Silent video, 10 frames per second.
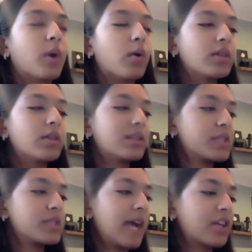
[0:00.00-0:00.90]
growth
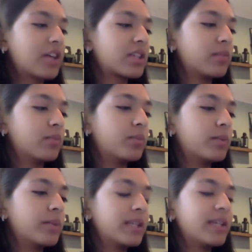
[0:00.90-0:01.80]
was actually
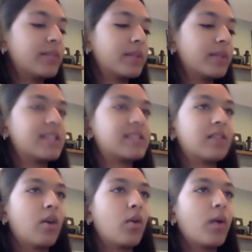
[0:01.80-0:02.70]
really, really slow.